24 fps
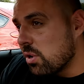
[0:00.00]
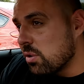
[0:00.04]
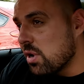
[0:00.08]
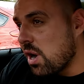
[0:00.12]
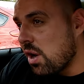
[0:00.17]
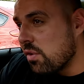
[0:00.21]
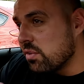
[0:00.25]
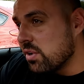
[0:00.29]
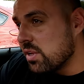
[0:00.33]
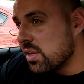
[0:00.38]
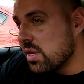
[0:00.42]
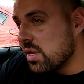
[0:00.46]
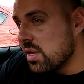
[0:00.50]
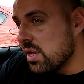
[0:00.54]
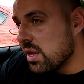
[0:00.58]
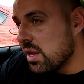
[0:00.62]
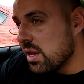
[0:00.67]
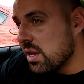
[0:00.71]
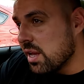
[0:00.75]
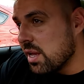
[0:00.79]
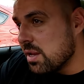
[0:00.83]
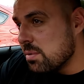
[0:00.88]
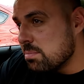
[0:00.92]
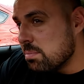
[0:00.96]
I'm currently
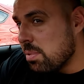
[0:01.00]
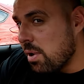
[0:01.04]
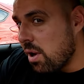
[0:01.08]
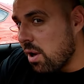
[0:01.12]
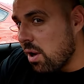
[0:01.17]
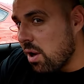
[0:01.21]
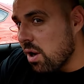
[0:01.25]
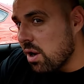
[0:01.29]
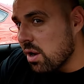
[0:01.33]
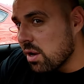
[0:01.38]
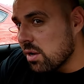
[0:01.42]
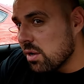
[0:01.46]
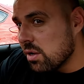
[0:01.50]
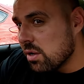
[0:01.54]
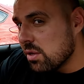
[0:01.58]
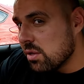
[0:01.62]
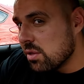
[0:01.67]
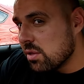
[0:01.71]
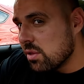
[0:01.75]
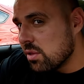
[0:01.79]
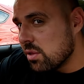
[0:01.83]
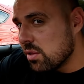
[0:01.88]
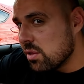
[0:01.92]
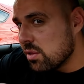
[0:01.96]
in park,
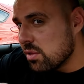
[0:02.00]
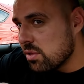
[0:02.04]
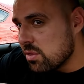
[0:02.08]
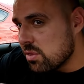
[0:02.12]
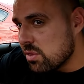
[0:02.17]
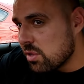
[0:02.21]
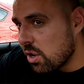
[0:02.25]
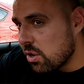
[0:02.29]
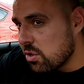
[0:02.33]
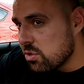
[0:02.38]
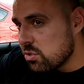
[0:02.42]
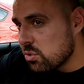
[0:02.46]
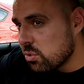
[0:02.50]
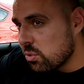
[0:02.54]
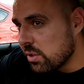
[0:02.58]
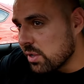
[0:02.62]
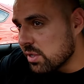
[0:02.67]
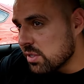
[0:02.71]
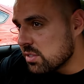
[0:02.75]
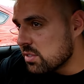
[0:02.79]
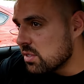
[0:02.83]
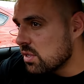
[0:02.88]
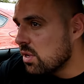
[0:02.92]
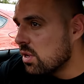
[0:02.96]
no
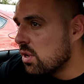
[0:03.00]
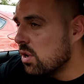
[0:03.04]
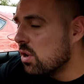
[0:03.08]
noise.